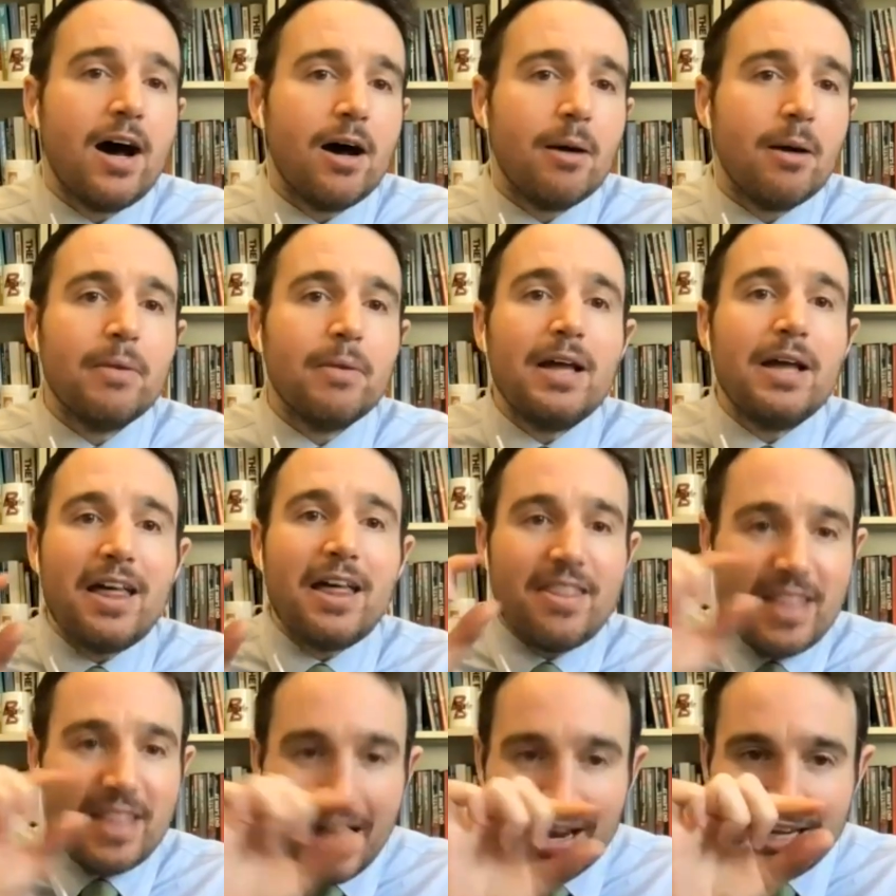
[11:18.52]

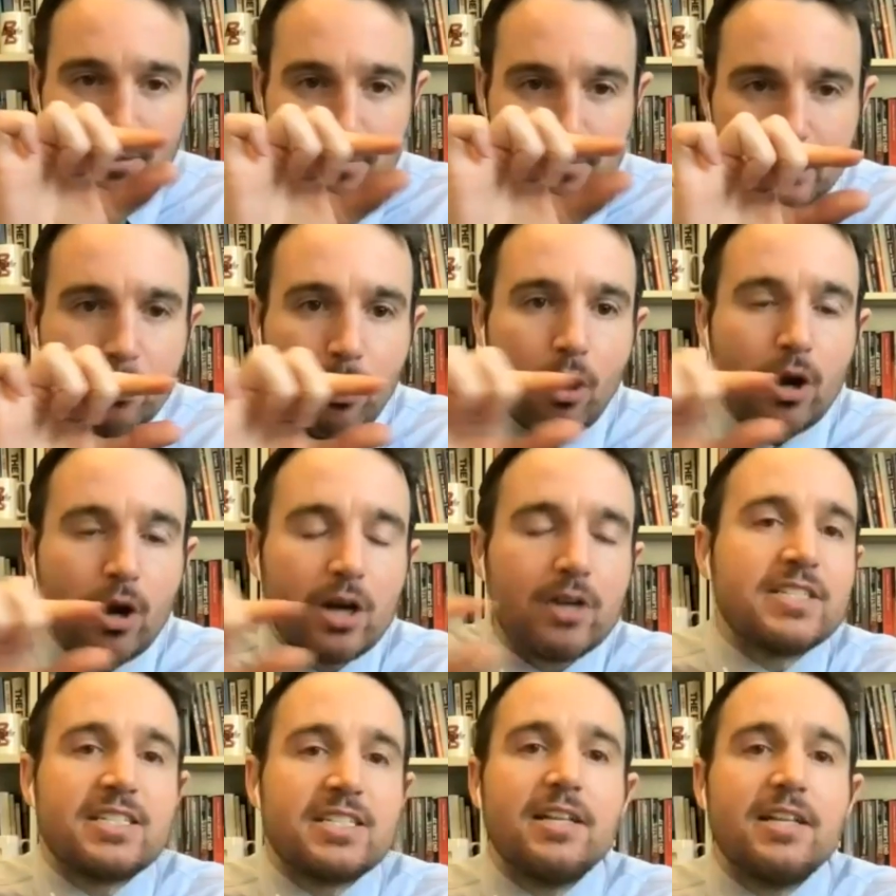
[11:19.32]
that can be part
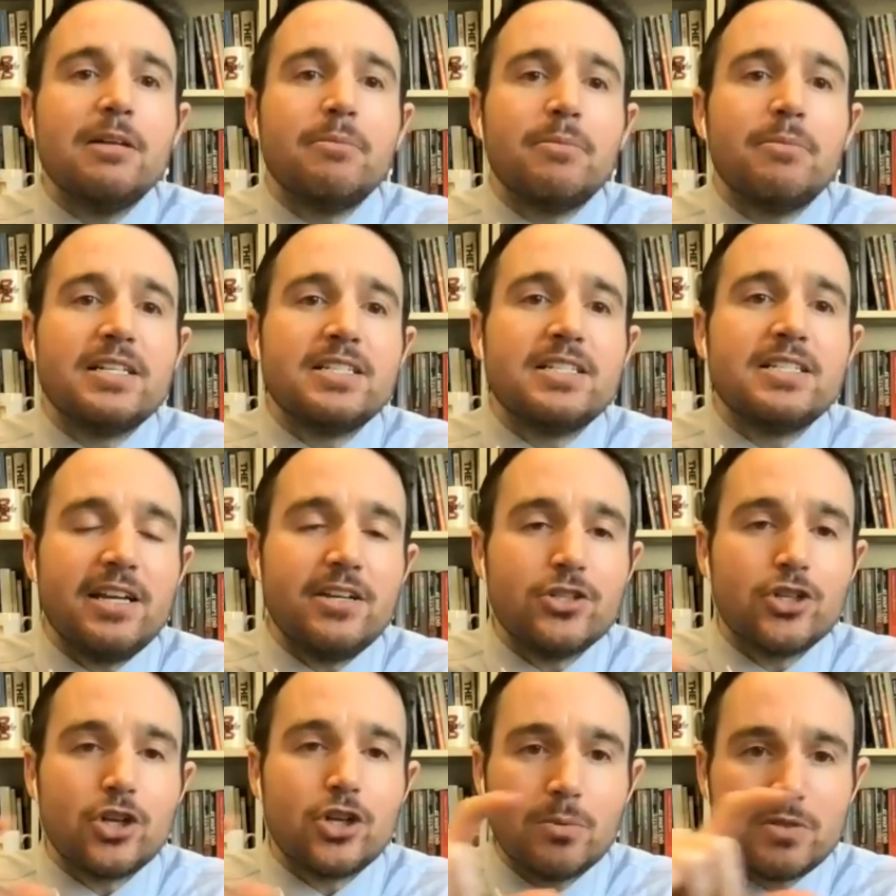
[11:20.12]
of a syllabus
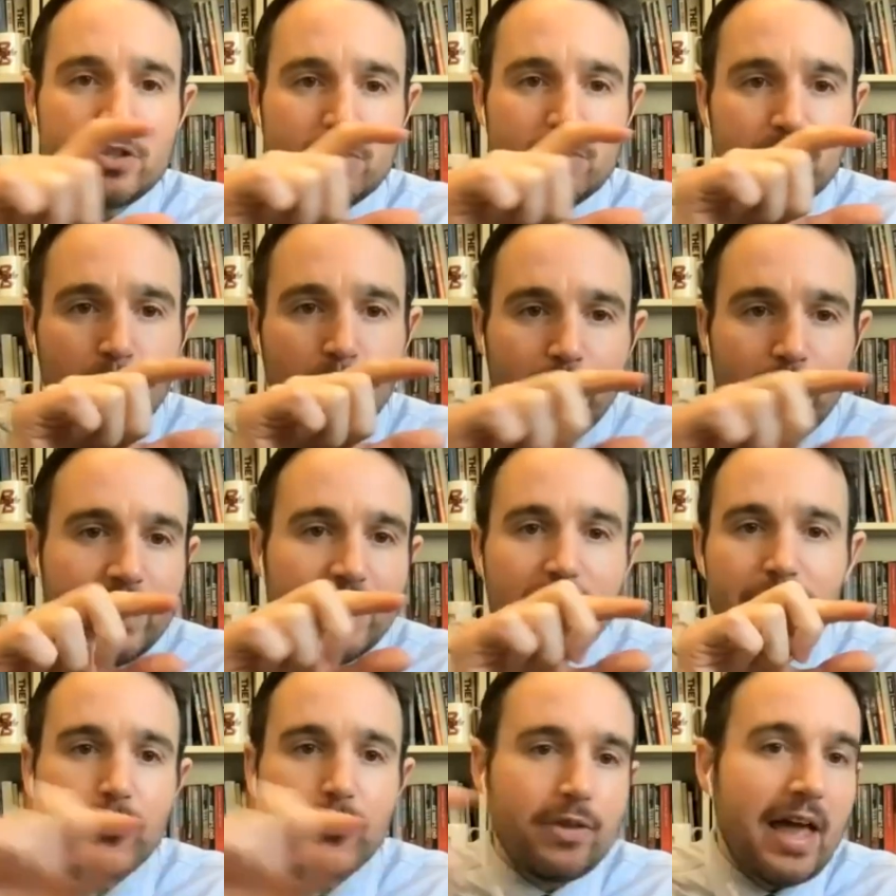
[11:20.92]
in terms of
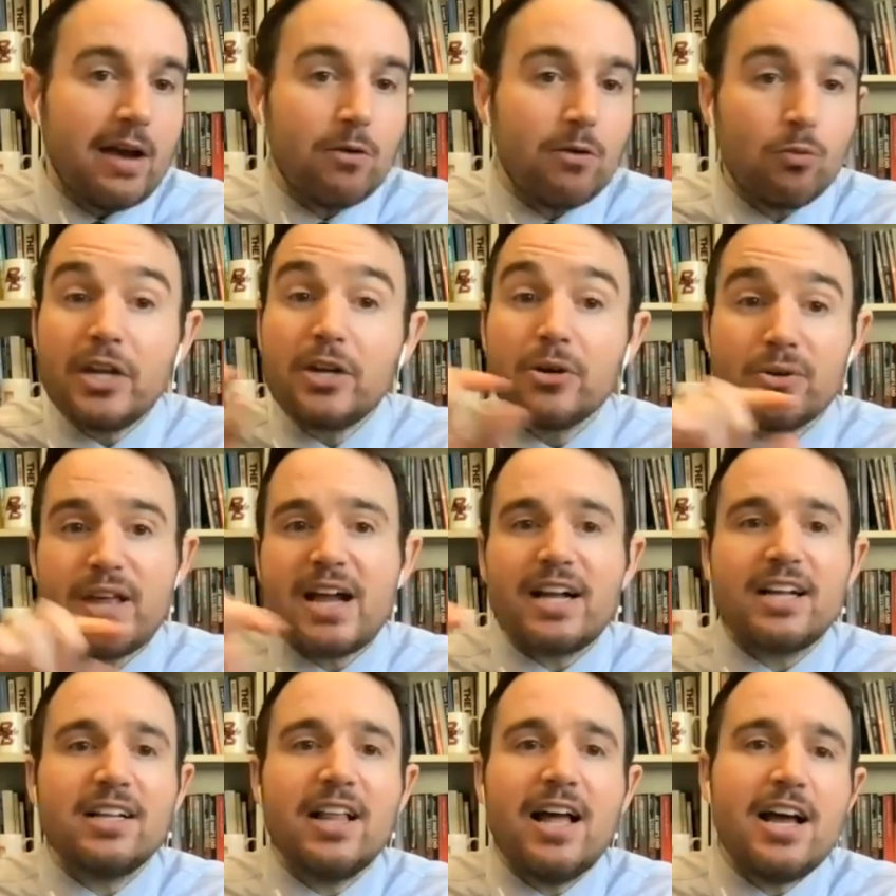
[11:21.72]
putting for that week or
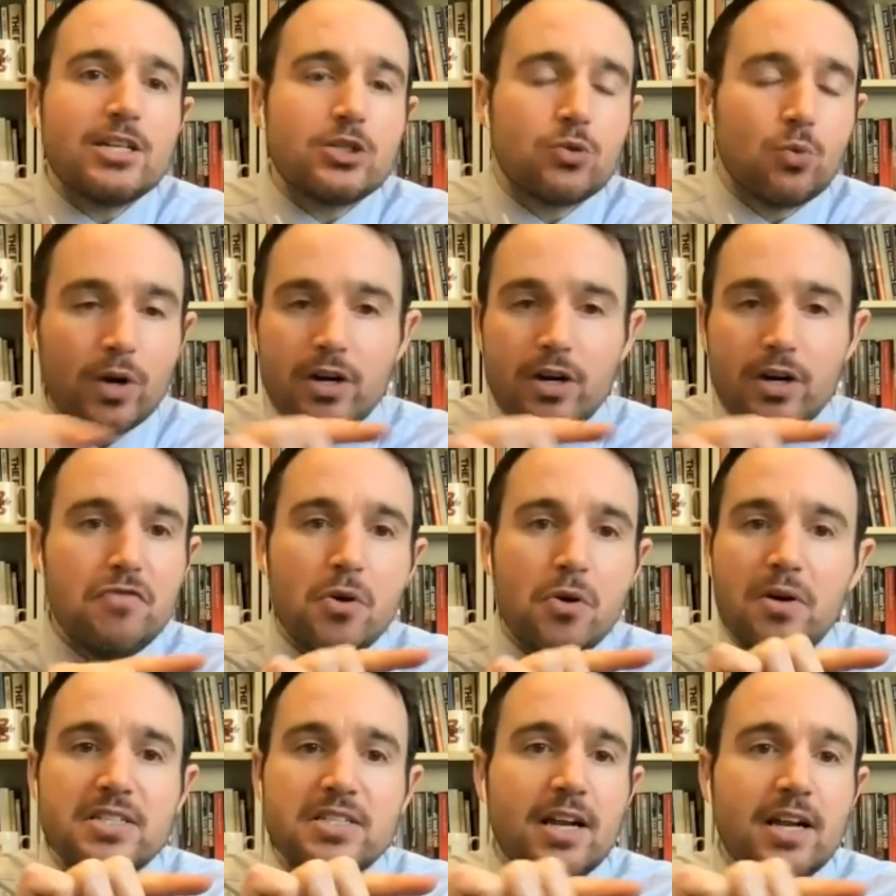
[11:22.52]
that class, we're going to
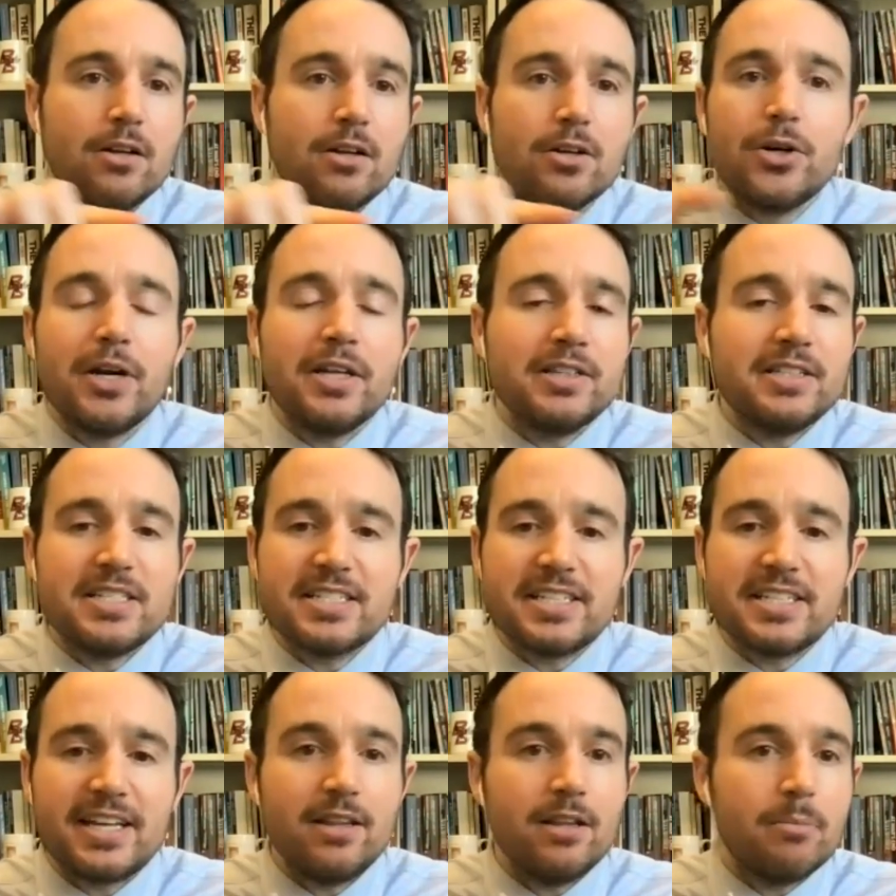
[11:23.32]
focus on learning this
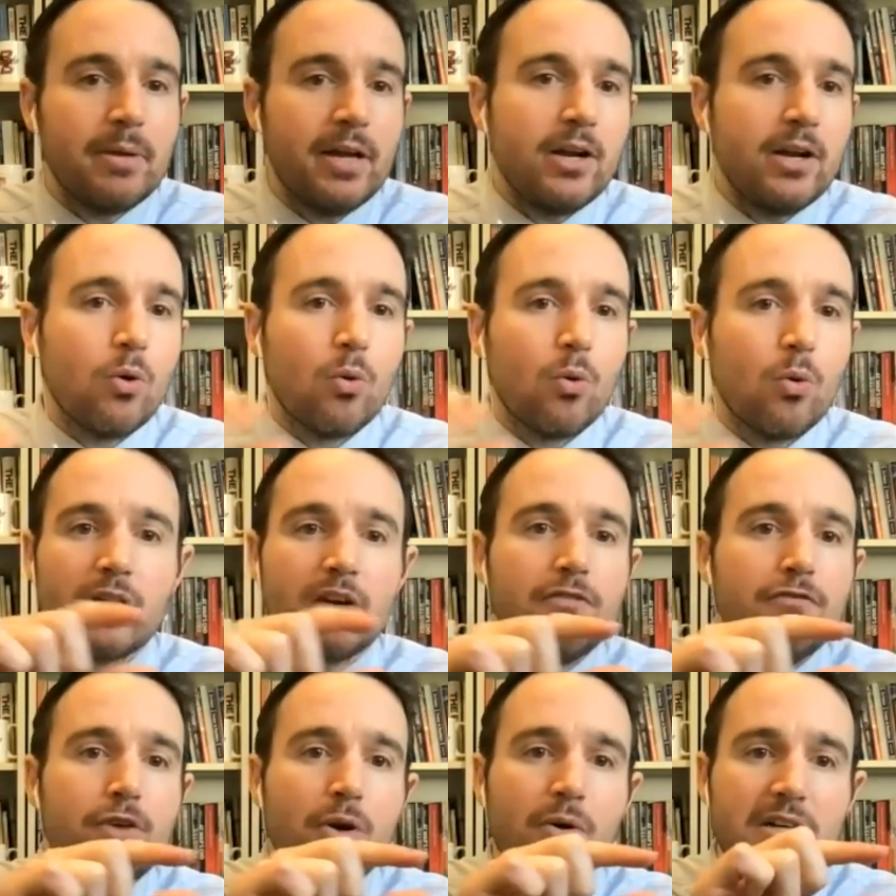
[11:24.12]
skill a bit, or we're going
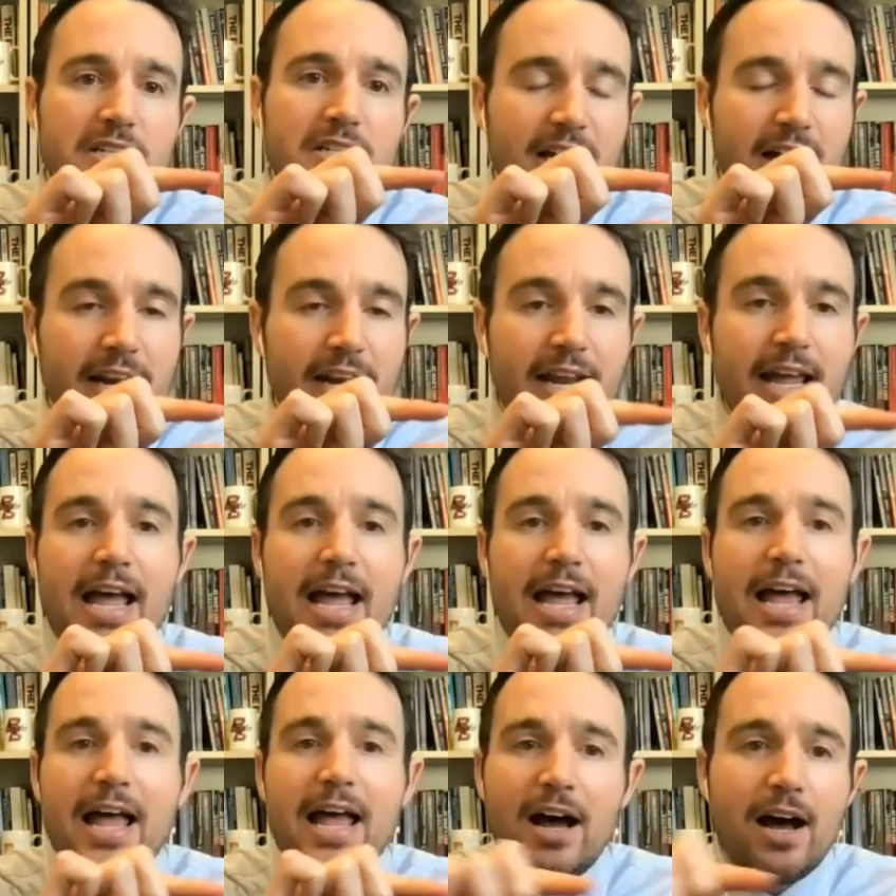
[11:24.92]
to focus on
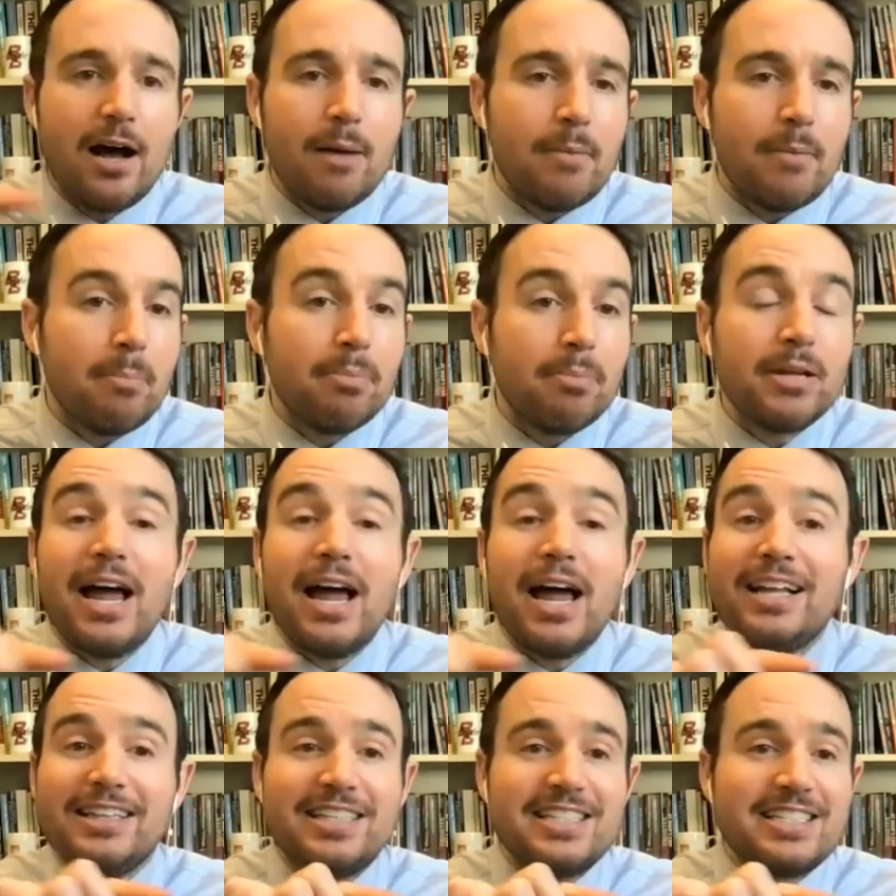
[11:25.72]

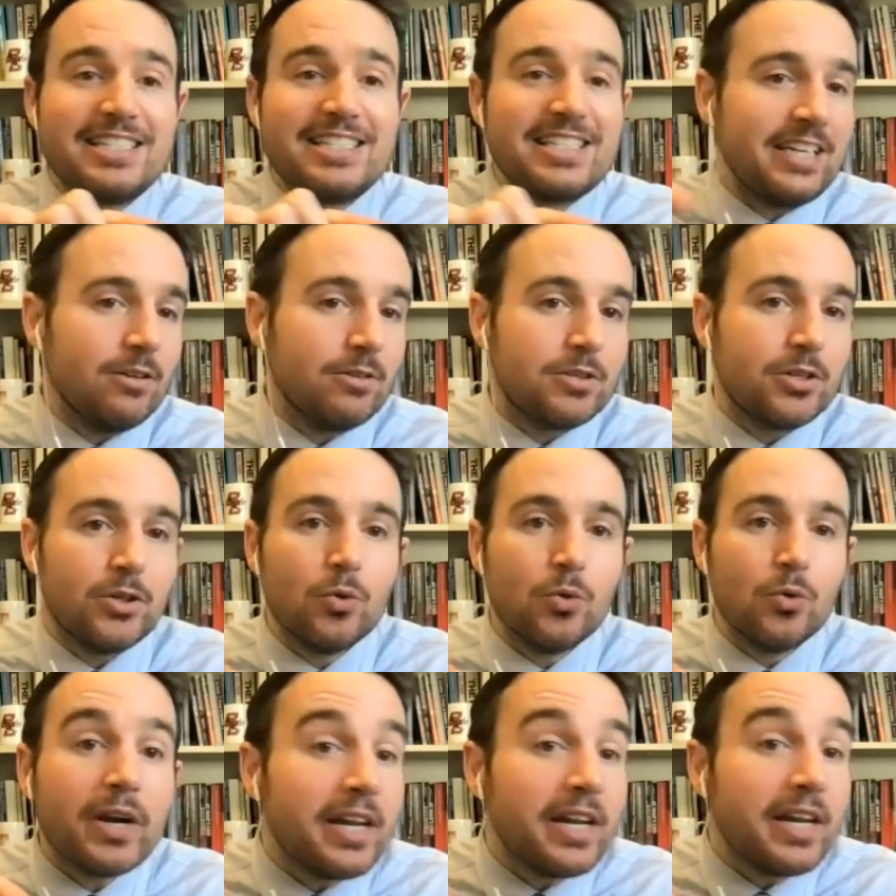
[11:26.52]
applying this skill to
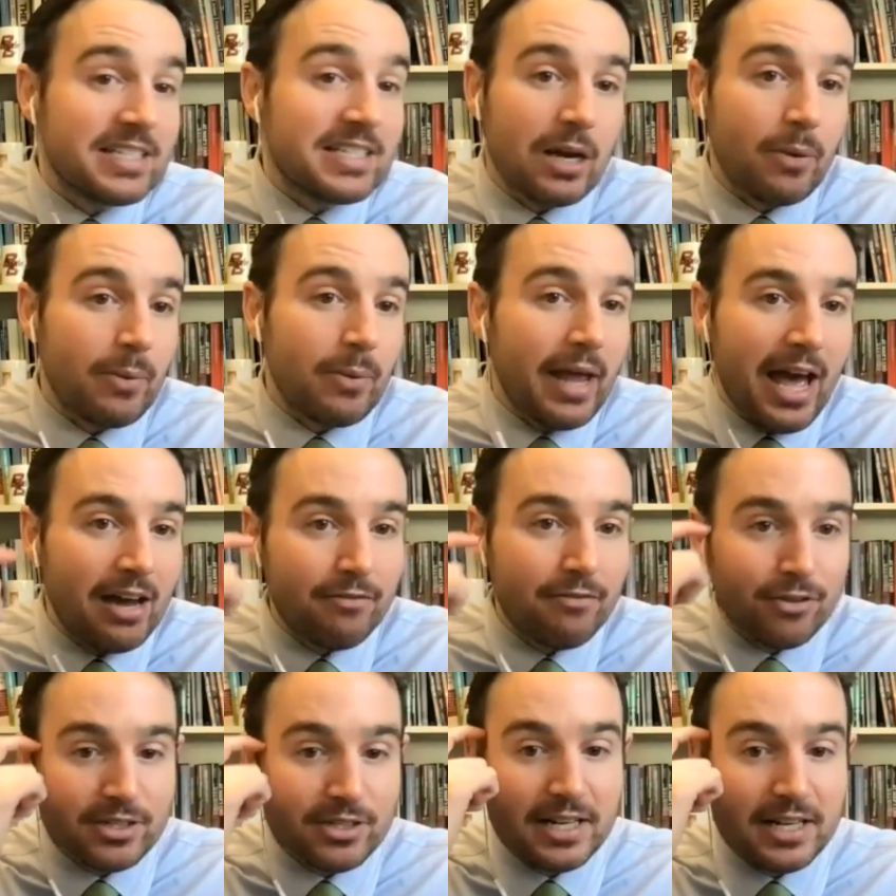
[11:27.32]
the readings that we
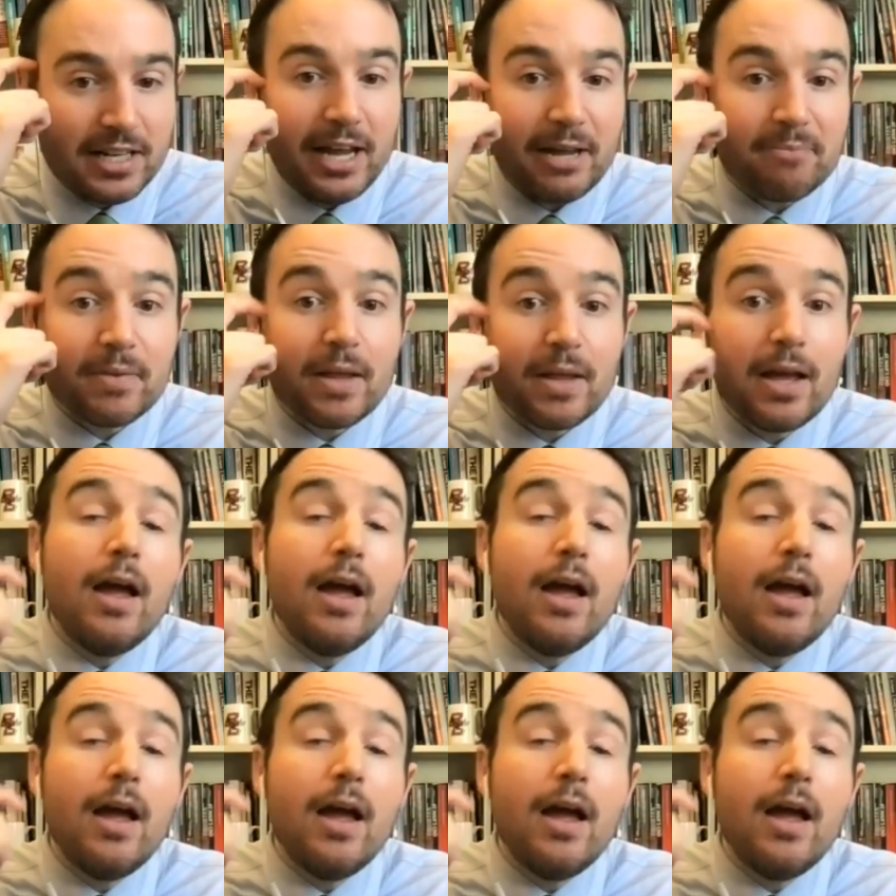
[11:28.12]
had for today.